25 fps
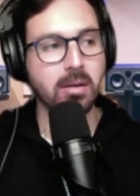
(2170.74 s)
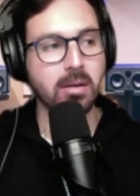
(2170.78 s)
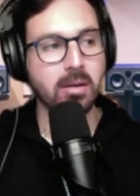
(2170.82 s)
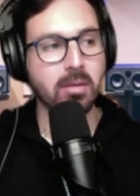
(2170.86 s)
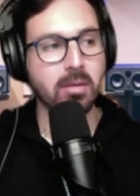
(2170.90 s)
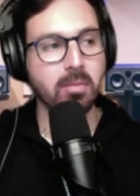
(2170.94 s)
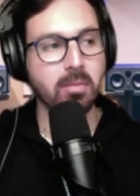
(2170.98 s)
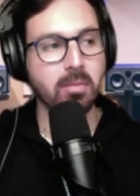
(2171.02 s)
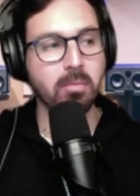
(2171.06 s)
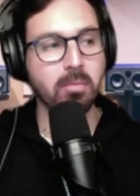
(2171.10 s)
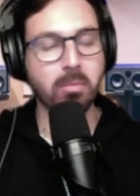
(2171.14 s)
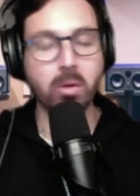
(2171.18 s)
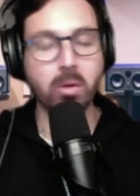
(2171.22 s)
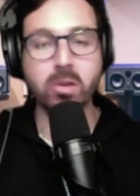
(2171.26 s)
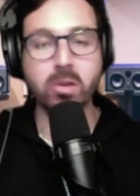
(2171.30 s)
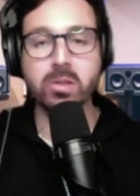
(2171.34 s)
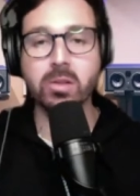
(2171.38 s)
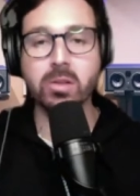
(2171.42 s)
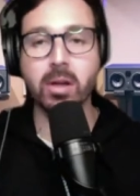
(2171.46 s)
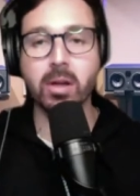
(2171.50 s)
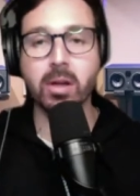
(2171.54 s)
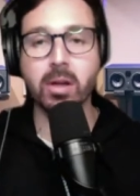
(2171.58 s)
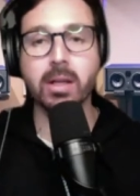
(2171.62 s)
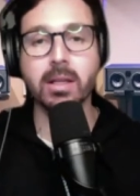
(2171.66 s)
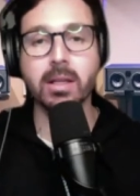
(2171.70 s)
most
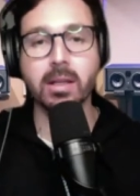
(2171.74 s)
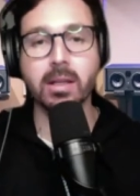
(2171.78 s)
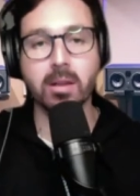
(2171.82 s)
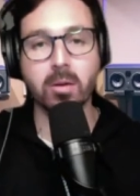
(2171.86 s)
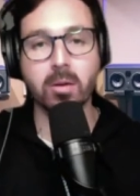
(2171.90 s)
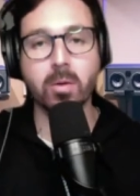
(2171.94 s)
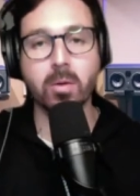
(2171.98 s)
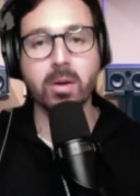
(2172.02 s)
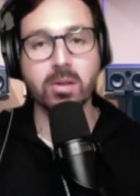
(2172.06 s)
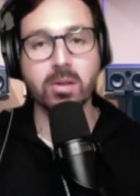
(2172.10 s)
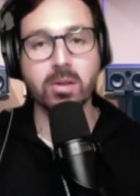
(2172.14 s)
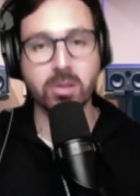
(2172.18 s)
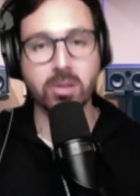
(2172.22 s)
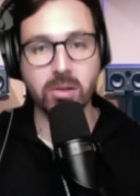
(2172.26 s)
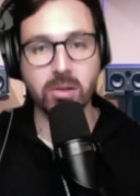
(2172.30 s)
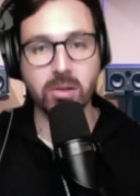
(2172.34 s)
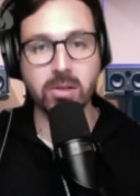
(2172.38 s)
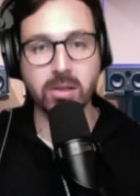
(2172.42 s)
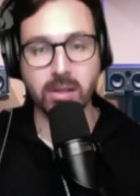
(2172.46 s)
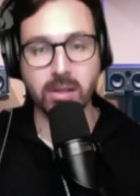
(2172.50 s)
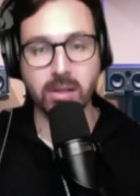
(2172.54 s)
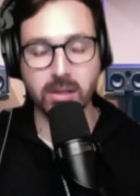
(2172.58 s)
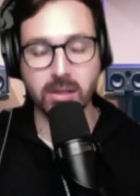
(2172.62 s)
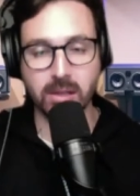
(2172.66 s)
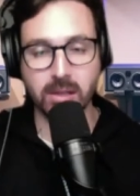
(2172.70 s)
likely the questions are
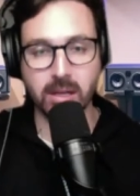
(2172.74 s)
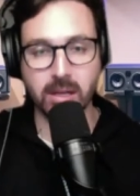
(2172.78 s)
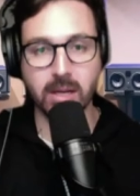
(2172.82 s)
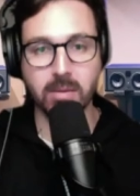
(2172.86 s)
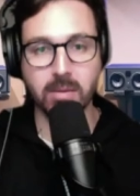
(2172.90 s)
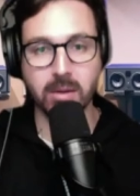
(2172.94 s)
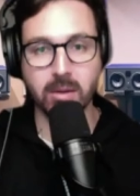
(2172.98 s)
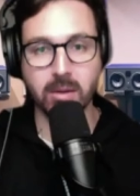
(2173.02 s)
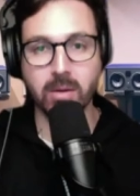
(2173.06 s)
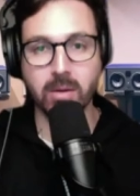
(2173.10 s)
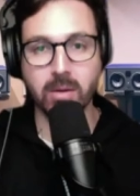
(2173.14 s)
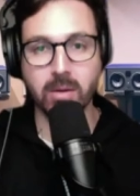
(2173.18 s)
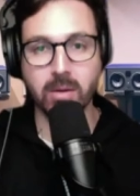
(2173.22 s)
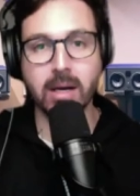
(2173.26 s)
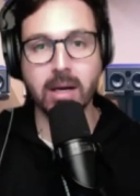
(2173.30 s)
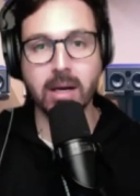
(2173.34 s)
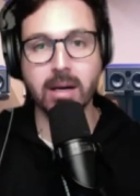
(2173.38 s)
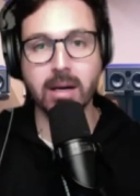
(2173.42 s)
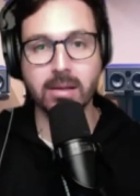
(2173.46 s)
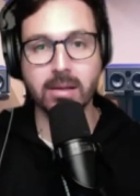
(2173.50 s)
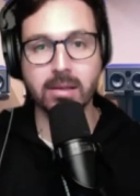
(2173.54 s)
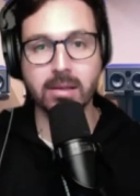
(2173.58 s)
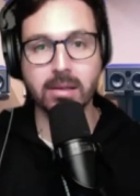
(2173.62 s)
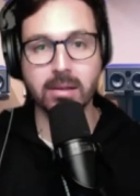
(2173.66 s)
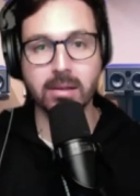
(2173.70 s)
the same that you would
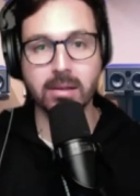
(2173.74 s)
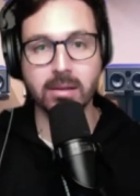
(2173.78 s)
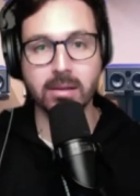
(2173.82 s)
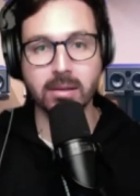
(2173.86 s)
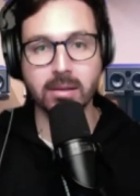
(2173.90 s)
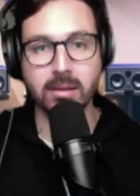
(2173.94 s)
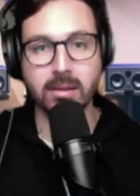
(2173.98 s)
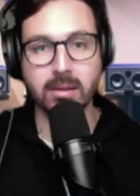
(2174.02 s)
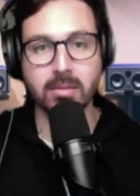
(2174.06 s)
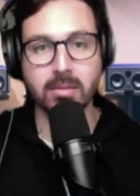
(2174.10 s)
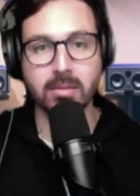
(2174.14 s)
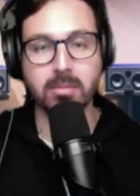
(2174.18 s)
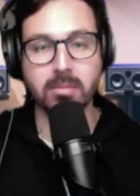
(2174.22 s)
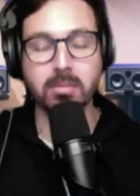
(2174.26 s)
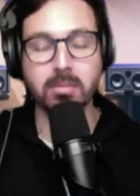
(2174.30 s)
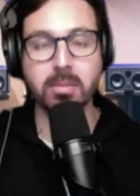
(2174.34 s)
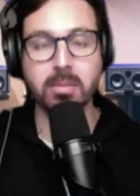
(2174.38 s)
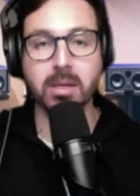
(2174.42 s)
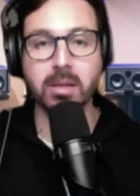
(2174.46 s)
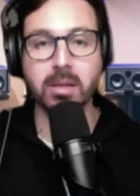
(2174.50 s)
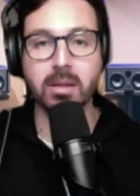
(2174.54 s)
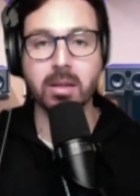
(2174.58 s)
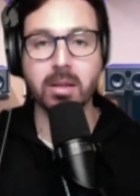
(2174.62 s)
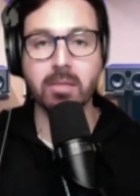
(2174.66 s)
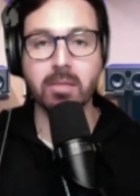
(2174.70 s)
ask,
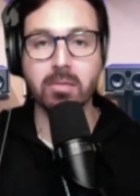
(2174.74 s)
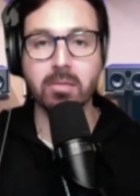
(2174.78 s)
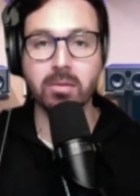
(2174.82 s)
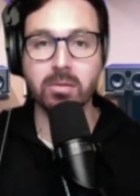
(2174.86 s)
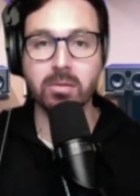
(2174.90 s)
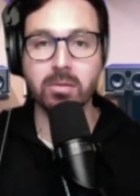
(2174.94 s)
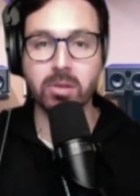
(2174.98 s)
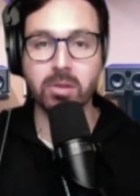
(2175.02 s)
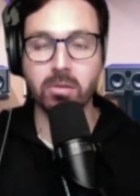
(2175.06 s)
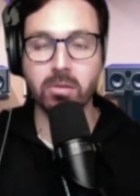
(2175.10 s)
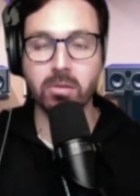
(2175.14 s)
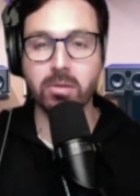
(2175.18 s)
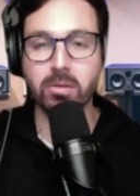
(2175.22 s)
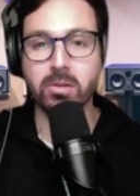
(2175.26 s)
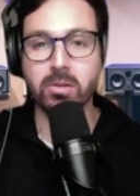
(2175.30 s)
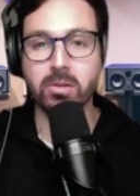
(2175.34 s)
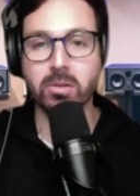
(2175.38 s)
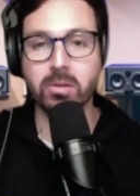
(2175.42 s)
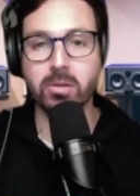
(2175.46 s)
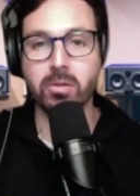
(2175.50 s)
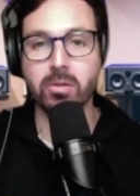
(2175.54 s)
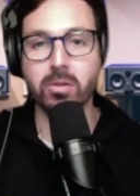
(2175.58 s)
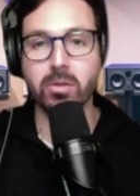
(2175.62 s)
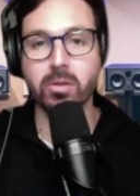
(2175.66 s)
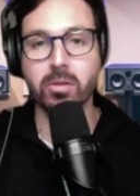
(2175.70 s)
but the results
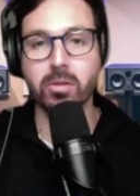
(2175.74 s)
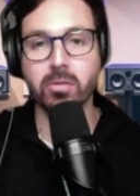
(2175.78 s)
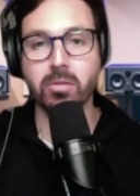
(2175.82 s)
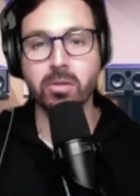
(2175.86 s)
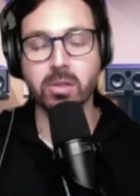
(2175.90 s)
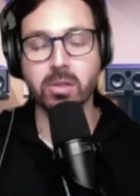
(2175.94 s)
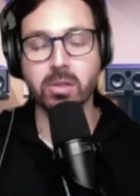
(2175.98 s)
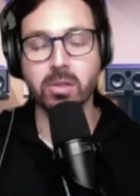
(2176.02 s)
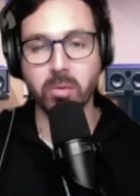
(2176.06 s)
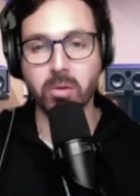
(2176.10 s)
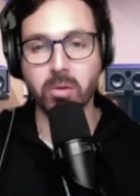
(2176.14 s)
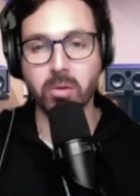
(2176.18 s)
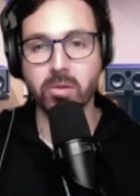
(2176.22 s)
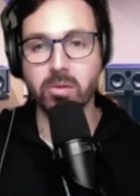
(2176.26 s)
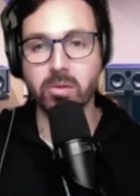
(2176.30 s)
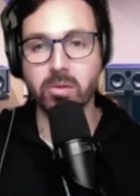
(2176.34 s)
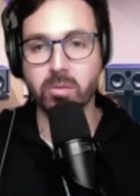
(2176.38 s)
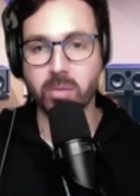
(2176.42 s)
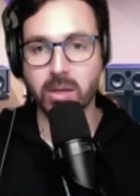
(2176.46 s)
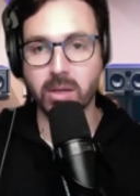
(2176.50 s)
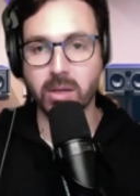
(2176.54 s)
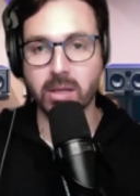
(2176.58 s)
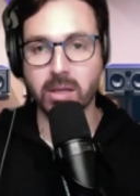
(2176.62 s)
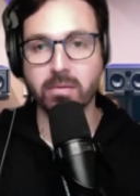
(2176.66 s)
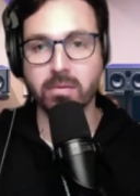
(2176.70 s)
or the response would
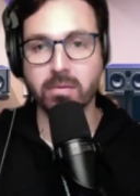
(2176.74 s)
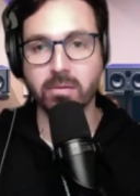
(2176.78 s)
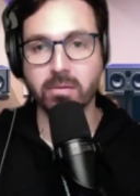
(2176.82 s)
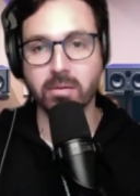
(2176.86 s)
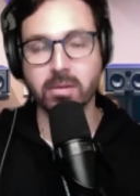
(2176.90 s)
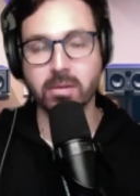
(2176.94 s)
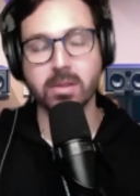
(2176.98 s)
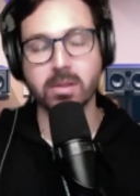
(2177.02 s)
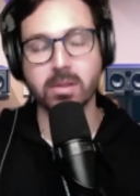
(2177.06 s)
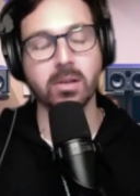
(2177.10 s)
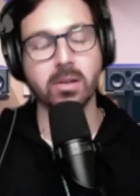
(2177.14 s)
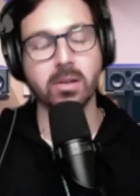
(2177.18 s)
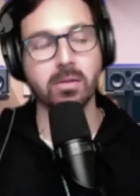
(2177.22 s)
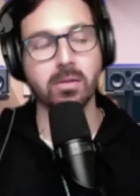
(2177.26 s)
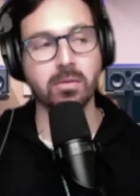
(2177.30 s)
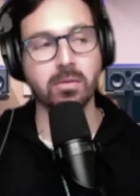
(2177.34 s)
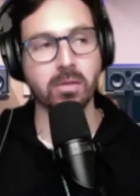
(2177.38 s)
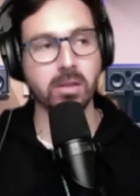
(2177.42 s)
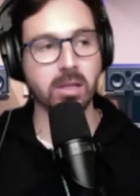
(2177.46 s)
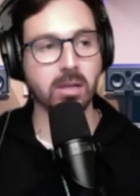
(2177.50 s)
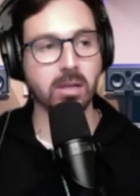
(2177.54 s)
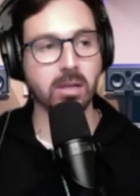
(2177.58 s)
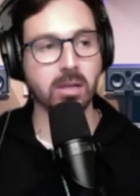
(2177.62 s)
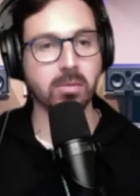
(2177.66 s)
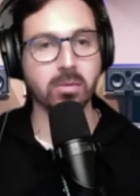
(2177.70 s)
be different. So for
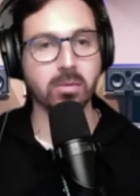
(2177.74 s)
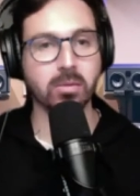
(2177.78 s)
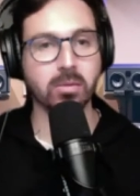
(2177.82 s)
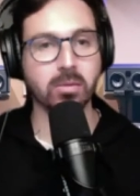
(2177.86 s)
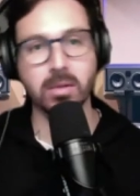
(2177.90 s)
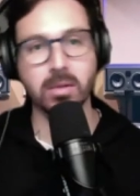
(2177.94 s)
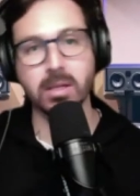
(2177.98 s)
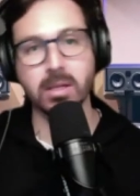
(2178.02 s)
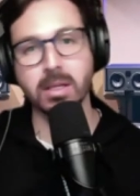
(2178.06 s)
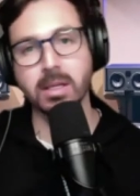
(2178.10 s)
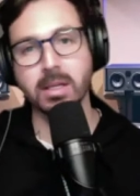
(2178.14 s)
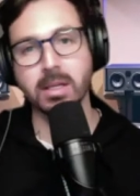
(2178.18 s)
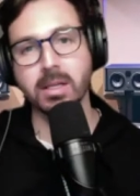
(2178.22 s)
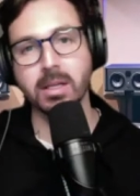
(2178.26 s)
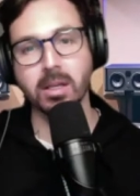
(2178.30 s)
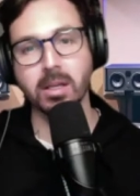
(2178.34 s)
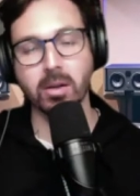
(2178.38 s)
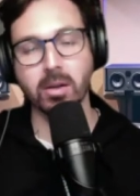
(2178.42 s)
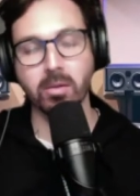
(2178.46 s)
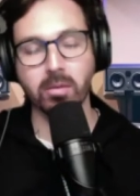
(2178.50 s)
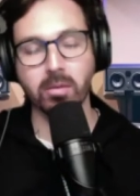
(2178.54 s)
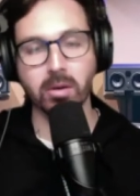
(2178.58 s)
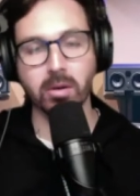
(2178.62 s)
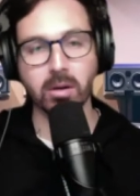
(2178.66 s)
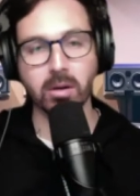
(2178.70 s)
example, you
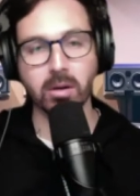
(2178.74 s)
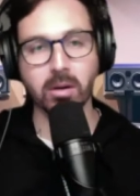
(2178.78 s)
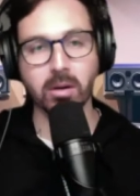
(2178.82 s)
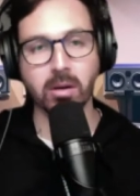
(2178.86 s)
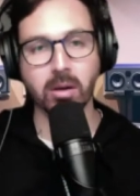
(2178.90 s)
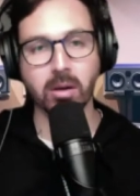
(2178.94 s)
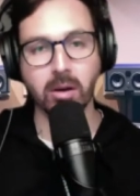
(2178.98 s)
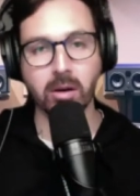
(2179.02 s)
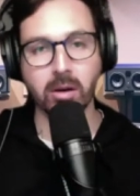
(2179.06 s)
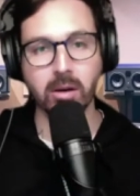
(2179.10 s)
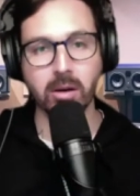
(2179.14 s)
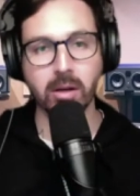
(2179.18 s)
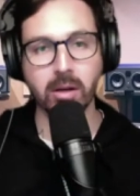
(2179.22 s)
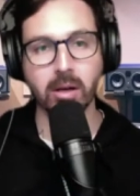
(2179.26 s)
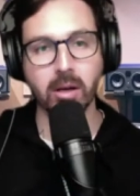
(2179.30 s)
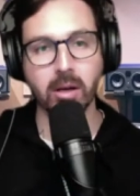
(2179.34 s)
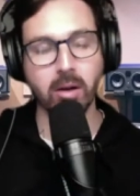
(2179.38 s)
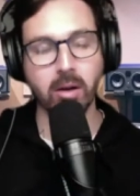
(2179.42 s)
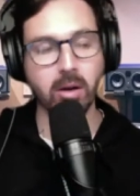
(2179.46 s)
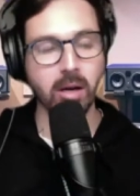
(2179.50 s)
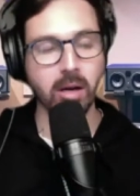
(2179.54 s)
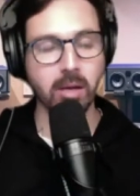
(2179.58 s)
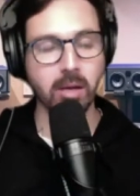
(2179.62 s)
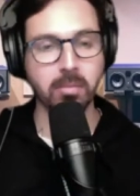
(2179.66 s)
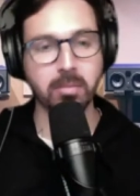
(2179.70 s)
know, a
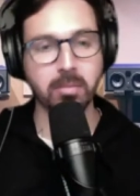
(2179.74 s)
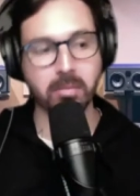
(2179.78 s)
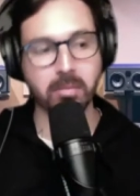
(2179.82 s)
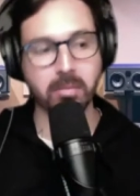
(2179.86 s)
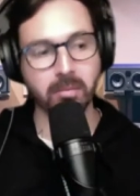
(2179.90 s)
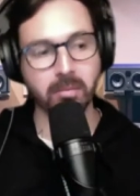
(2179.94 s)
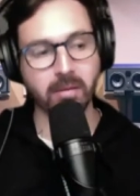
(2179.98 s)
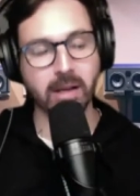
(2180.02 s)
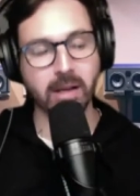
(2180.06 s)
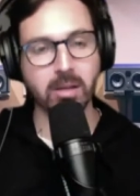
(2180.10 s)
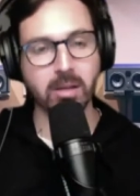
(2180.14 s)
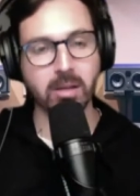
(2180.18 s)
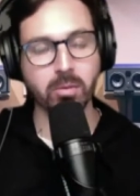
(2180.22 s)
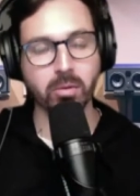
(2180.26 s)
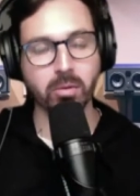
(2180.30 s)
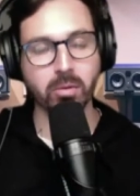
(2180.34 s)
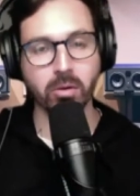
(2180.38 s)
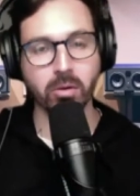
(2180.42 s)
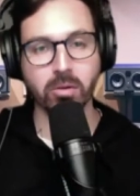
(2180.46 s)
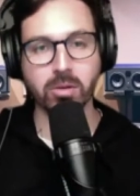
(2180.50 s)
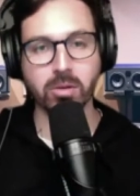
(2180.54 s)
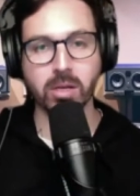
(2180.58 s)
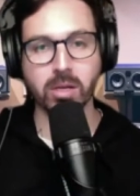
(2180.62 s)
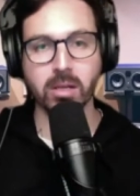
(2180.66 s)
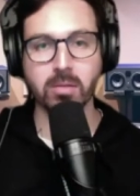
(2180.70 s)
high value
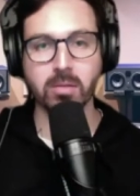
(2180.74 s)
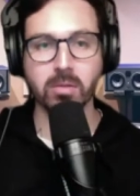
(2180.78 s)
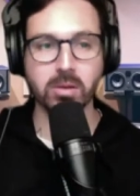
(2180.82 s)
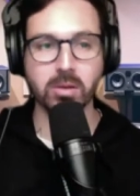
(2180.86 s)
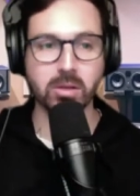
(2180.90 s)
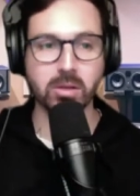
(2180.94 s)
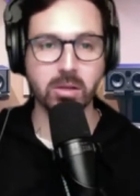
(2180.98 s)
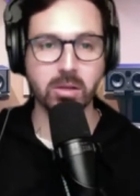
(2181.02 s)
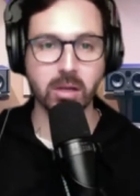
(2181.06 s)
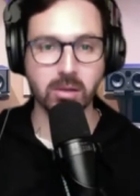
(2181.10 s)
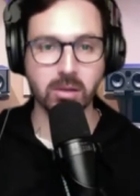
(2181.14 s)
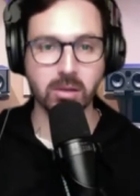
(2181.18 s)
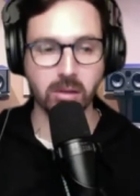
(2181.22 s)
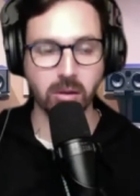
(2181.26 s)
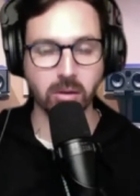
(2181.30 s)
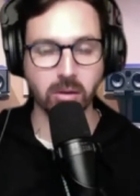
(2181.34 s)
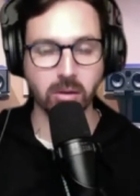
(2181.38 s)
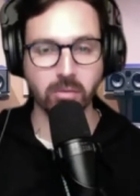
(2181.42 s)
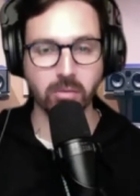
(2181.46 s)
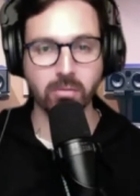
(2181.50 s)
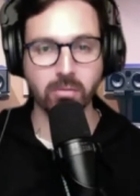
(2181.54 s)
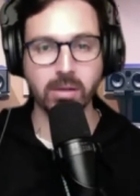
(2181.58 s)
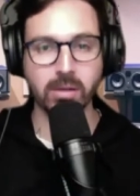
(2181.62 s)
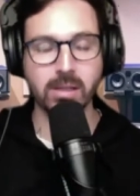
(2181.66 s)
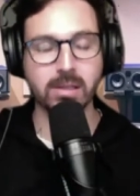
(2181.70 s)
project, which has a lot
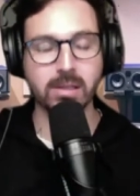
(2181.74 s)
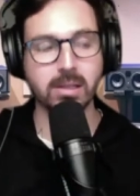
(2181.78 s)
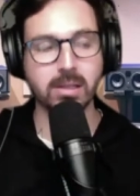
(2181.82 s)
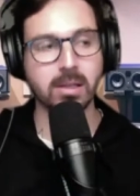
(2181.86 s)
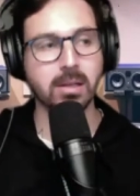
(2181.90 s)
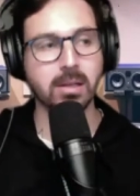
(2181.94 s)
of risk,